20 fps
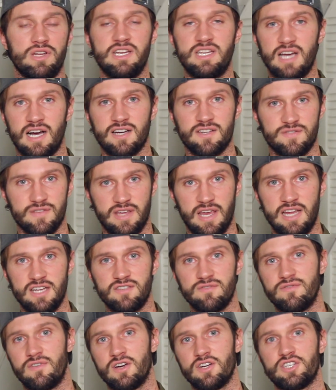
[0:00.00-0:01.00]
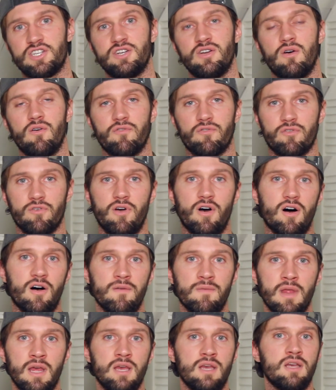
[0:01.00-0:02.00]
detoxification function
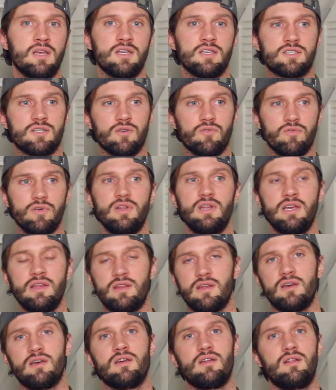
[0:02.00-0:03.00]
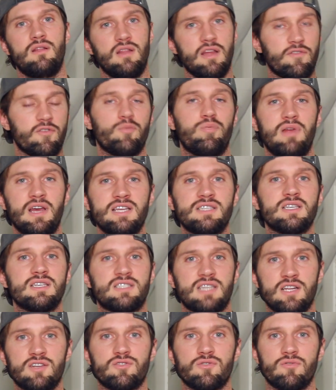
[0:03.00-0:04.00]
overall. So really the liver plays a
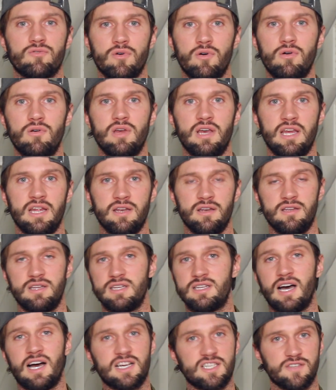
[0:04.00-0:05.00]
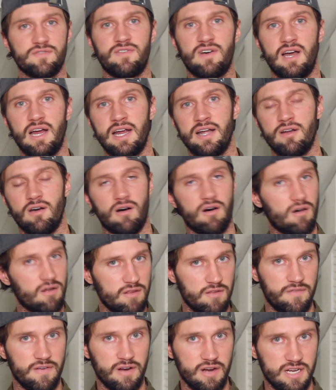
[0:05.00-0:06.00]
central role in detoxifying all
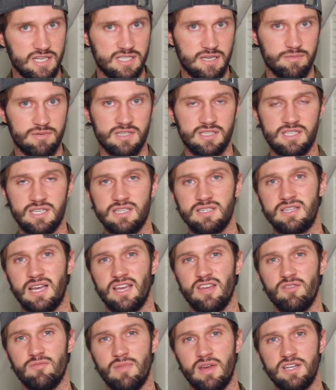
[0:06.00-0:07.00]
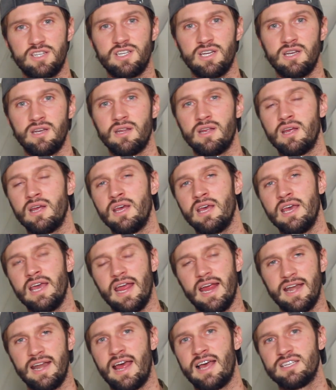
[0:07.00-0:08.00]
the various substances that you mentioned,
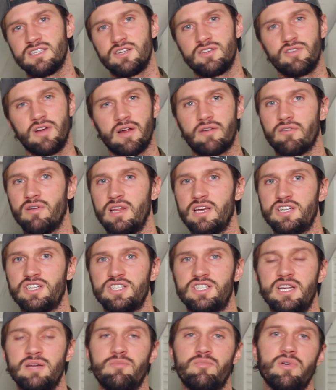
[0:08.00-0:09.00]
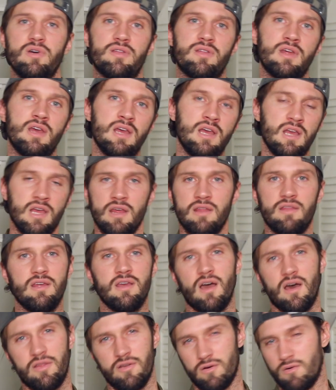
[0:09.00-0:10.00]
and has a direct relationship with
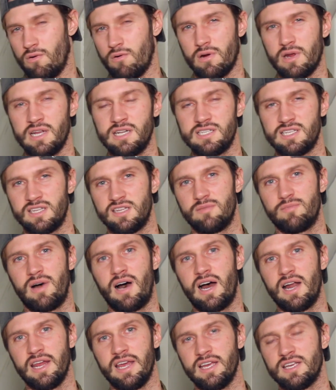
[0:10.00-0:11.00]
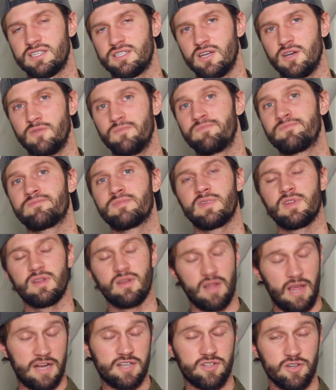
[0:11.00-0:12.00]
the other organs in the body. So
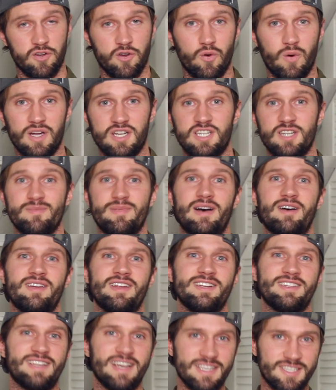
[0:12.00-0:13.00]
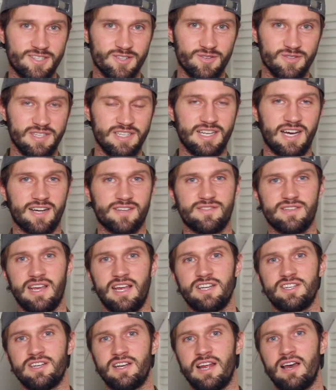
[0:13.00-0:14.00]
answering your question about intestinal
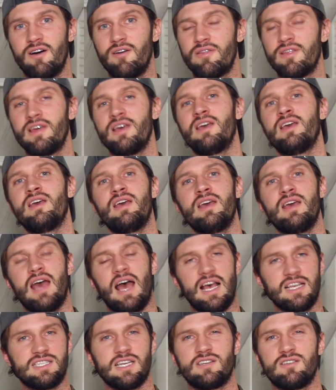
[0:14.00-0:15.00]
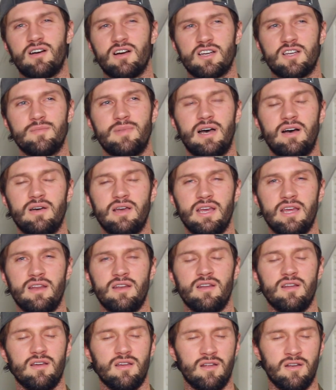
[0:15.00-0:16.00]
detoxification and health, as I talked about
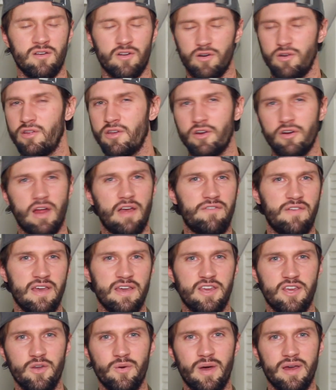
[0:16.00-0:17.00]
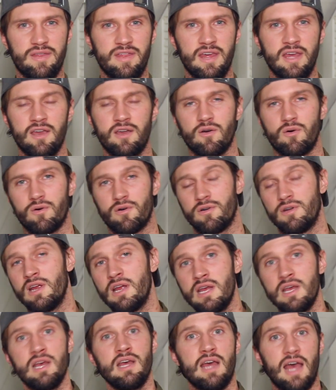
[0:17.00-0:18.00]
in an earlier FAQ, I think, or
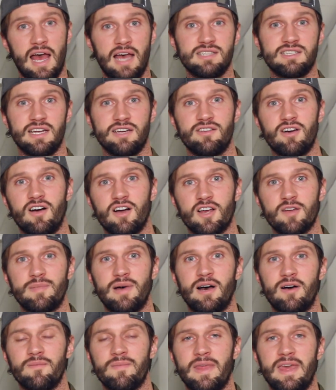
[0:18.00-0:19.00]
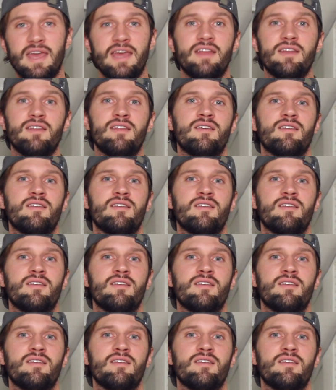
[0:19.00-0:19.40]
as I talk about in